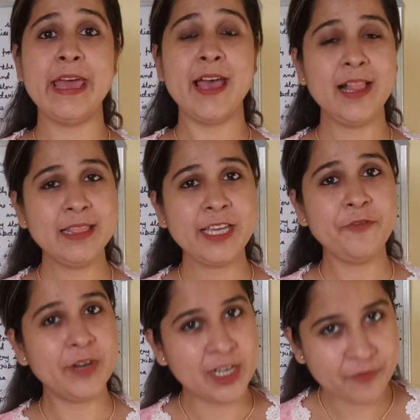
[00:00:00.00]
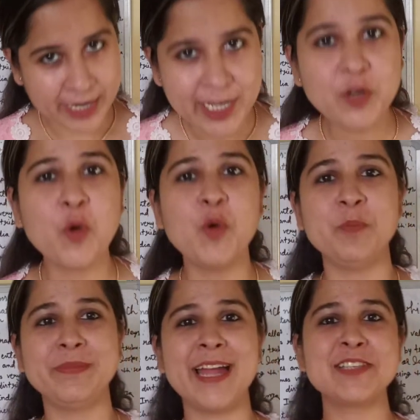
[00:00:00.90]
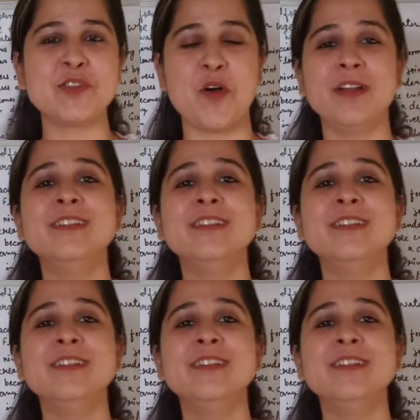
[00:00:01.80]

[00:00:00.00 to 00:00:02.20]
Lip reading: healthy, fit and fine at home. That's all.